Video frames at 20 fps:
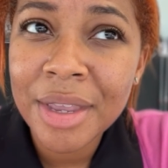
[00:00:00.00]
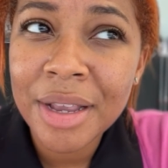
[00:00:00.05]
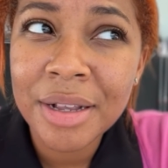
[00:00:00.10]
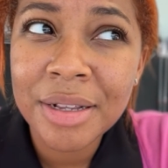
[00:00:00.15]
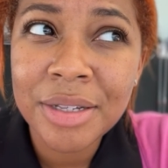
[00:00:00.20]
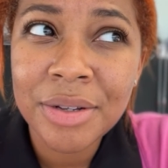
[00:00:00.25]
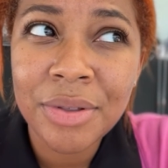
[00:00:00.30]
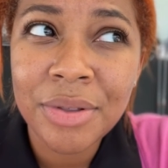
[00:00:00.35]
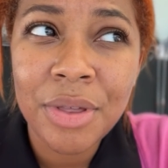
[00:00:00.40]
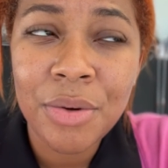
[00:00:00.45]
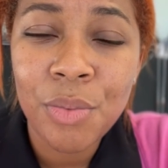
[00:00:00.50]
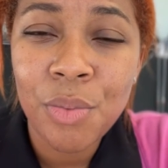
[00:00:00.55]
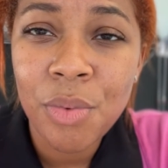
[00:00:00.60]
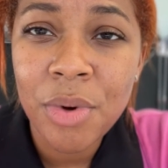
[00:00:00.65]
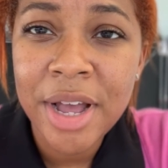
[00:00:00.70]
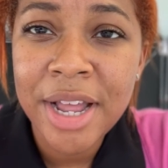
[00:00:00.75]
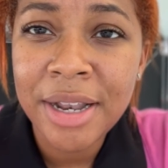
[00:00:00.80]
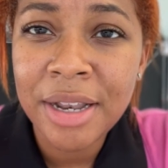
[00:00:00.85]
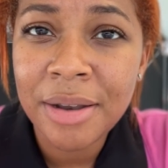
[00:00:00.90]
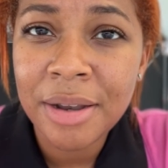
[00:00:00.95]
so the
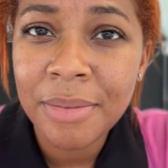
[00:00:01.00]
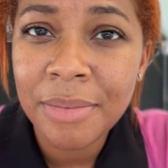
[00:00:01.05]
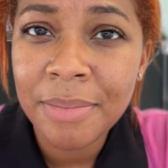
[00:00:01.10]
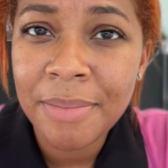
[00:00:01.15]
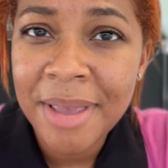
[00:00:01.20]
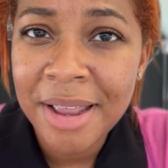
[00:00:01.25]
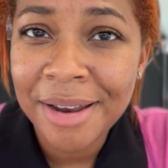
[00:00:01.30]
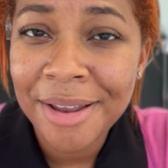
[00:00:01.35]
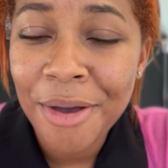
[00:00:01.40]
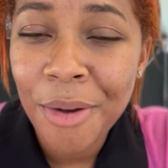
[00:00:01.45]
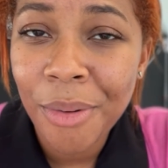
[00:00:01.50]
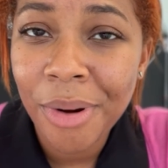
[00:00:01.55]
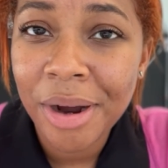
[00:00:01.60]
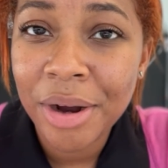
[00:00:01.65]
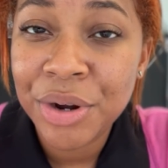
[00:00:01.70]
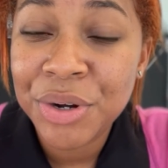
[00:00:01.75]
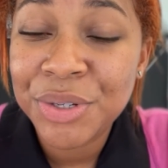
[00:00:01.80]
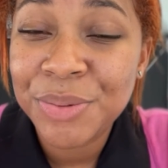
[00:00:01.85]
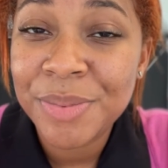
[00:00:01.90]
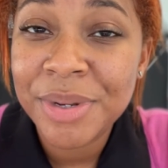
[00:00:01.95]
one main coworker
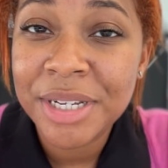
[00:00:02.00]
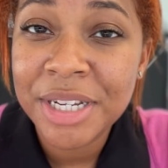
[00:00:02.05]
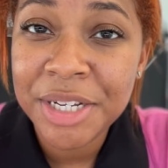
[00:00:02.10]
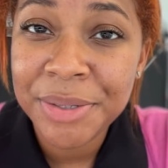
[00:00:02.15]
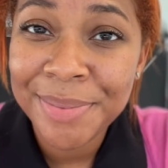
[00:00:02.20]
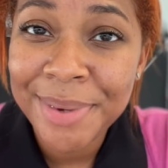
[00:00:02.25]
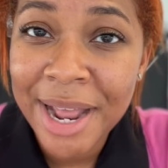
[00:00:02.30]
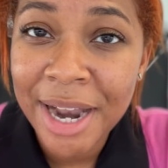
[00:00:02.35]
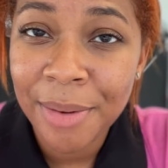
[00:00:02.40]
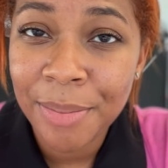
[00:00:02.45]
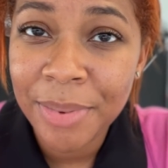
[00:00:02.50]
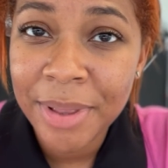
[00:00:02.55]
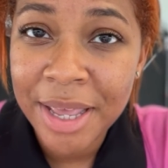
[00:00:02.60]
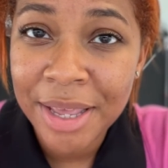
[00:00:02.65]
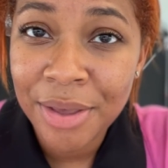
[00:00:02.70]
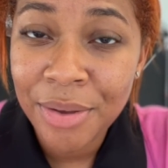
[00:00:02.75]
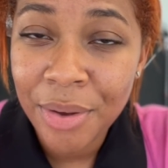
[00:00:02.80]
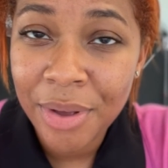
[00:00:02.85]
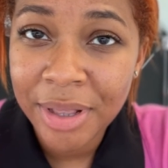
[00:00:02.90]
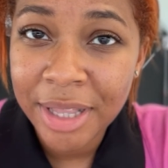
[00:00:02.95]
who's been teaching me how to play
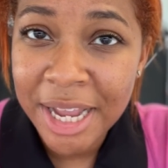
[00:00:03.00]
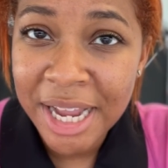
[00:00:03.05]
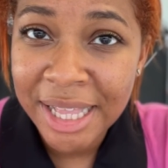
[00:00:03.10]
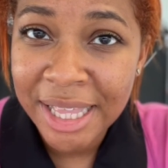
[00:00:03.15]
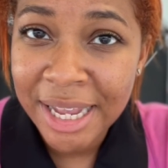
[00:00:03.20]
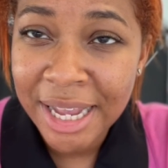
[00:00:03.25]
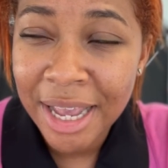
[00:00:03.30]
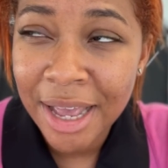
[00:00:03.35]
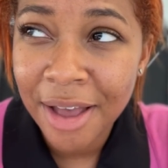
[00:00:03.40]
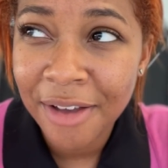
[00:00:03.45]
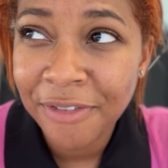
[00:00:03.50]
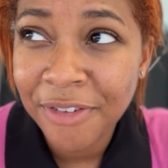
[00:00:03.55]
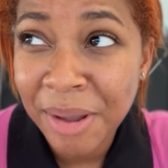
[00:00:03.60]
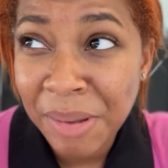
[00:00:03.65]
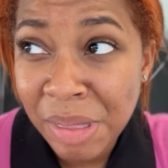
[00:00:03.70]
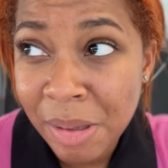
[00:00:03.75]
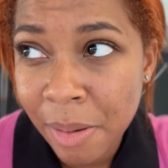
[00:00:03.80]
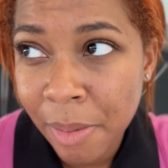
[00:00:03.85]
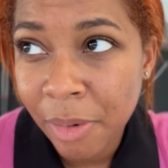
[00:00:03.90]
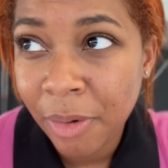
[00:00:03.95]
ukulele, a
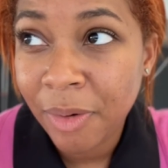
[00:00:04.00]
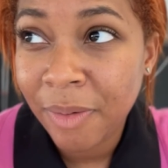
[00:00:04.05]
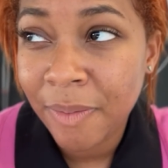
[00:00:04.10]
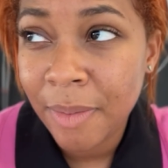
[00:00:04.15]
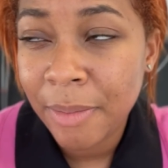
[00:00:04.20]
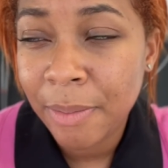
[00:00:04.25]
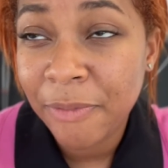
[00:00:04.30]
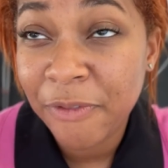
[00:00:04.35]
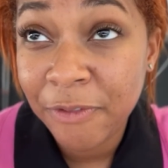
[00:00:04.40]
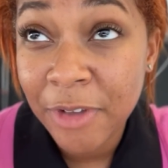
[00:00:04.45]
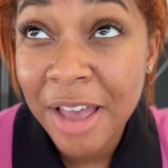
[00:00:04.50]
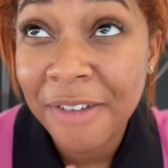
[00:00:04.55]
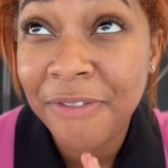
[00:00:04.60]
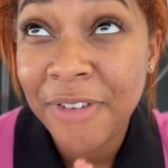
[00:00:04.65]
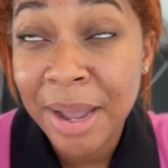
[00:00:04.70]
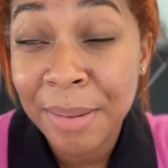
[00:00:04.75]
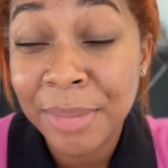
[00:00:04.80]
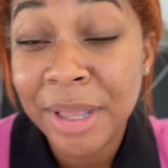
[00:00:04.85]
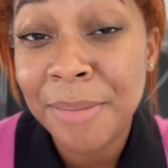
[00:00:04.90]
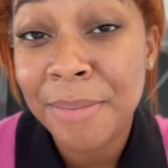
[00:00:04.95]
family member, a
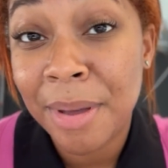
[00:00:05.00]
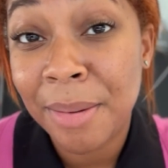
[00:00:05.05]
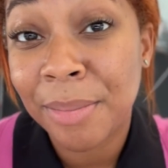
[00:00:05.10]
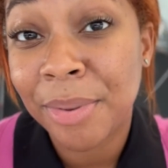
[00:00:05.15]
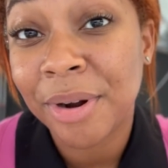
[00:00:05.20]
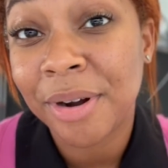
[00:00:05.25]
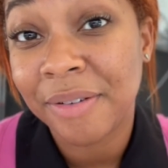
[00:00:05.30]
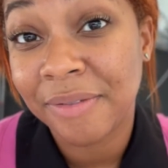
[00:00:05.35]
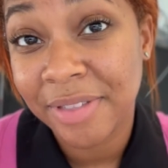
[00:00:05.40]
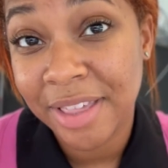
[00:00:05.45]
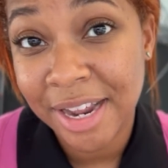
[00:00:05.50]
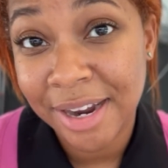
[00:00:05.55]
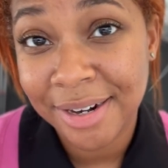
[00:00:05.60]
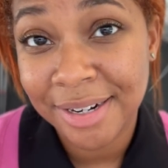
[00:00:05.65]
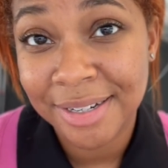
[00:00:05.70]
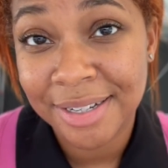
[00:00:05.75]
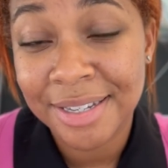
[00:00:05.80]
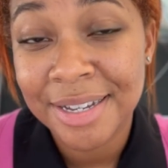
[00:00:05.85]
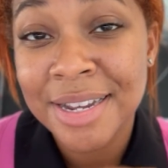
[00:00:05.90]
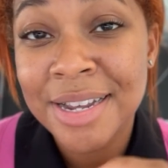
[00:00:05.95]
family member of
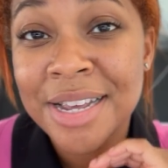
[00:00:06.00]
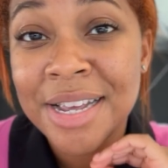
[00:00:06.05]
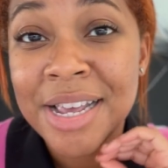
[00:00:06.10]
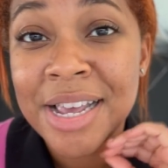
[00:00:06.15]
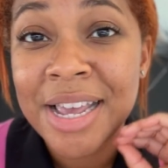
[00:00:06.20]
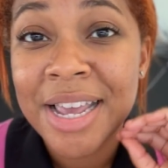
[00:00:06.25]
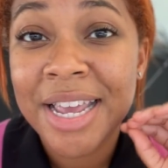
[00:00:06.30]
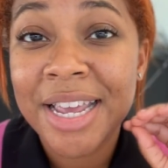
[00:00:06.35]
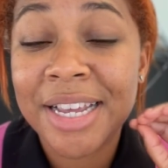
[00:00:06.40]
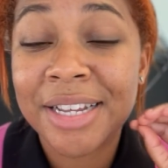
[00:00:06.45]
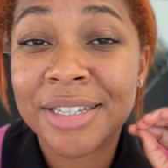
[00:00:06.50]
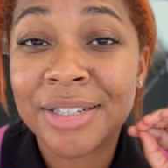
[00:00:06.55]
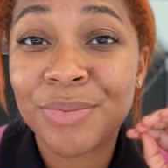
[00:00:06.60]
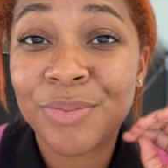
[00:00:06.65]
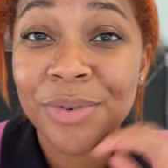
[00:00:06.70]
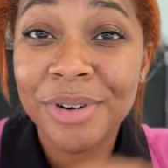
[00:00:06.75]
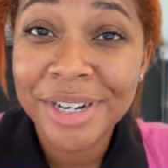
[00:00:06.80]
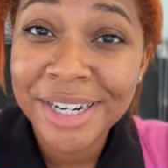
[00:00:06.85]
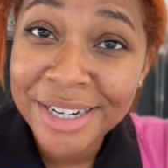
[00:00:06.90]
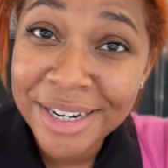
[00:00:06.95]
theirs, is
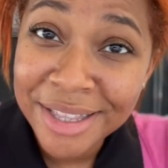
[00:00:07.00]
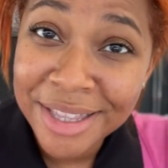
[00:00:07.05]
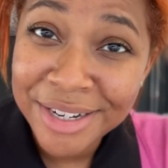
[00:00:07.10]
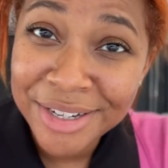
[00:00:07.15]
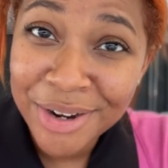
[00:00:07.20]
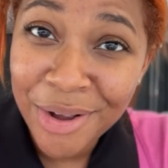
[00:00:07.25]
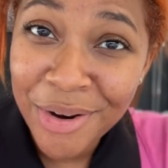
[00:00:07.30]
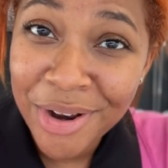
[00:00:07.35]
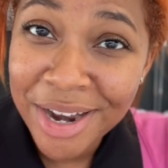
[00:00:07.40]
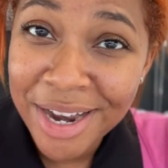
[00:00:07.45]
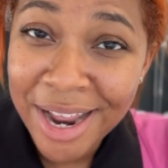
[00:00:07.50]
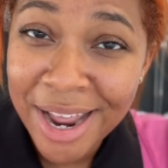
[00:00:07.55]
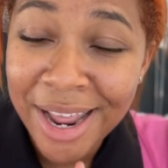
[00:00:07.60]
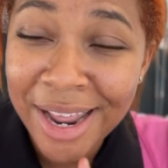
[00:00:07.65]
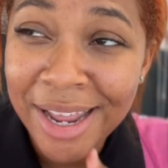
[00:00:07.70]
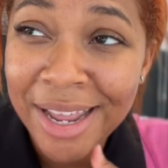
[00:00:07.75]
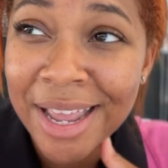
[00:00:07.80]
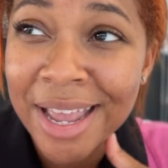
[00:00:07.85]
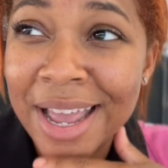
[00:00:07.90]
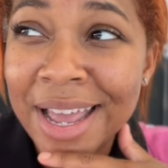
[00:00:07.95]
working on the show
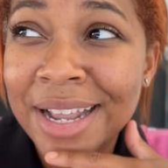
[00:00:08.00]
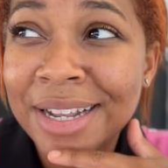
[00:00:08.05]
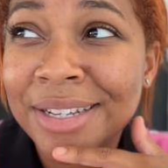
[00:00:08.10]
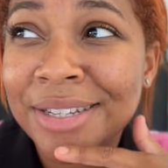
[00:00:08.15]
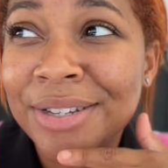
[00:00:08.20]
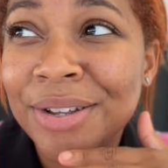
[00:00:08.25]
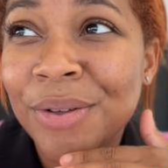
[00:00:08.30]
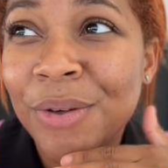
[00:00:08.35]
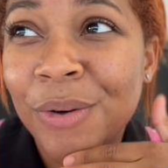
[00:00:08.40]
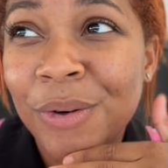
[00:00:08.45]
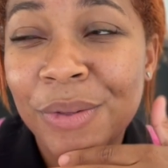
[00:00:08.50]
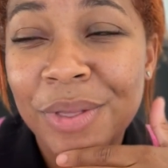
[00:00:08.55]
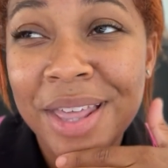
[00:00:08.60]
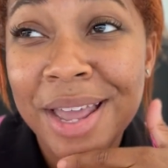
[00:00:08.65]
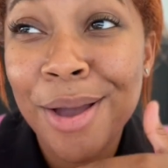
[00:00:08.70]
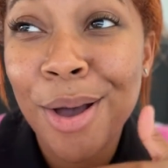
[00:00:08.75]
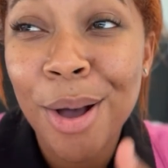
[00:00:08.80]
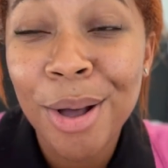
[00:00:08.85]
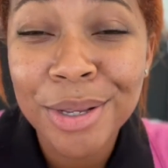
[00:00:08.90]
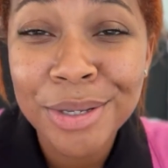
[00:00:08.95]
today, and so
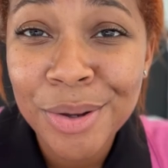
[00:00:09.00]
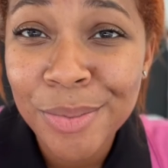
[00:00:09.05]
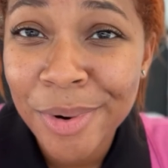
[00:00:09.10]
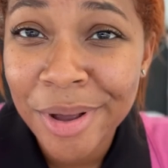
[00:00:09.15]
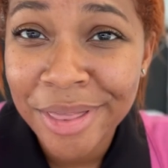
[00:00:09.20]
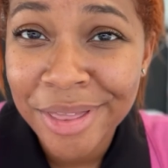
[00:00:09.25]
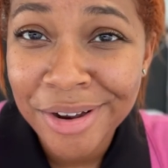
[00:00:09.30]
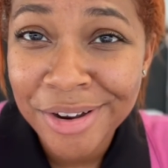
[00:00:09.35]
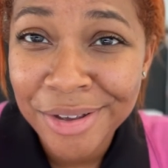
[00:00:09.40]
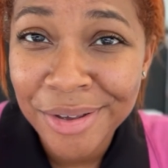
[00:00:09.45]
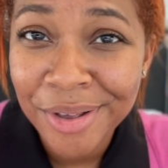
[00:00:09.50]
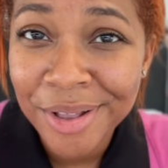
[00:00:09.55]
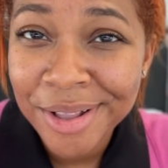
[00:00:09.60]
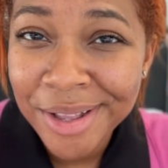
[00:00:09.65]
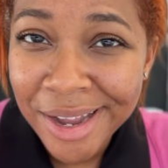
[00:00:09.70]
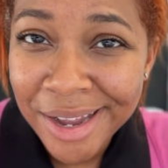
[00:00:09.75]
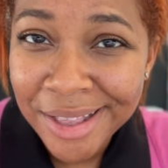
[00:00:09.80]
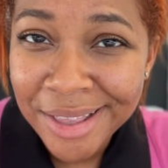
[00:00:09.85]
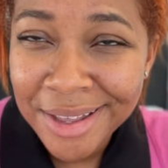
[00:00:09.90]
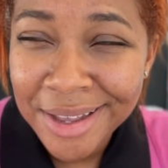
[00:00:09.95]
they also brought their
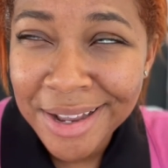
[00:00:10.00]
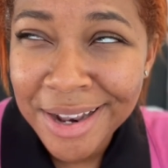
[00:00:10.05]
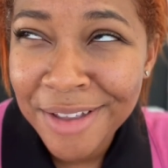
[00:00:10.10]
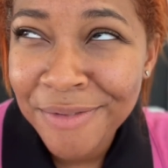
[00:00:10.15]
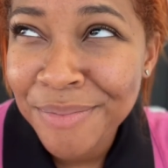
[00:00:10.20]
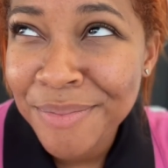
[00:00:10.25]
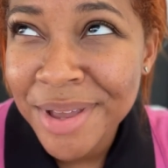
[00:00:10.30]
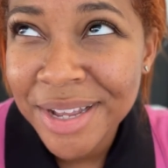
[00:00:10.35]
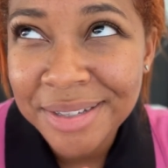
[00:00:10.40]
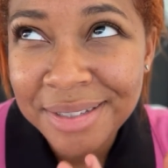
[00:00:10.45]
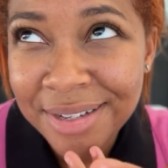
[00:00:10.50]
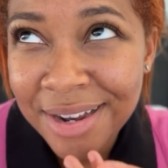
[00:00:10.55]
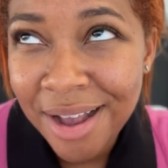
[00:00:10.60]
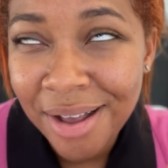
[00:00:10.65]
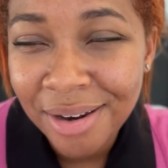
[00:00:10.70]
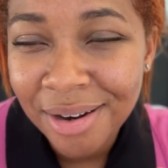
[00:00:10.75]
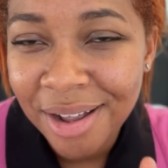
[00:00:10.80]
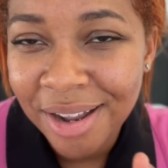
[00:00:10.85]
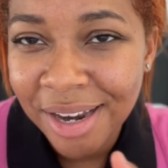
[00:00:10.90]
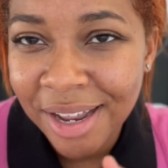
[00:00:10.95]
ukulele and I missed
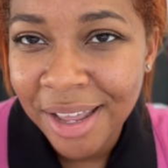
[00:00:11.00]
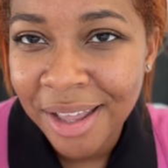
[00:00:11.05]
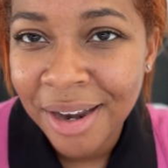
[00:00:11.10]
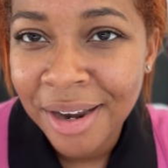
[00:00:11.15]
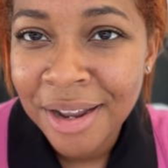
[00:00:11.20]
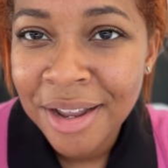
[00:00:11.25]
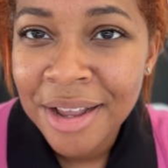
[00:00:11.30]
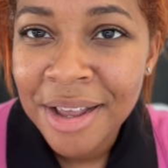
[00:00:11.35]
out on it.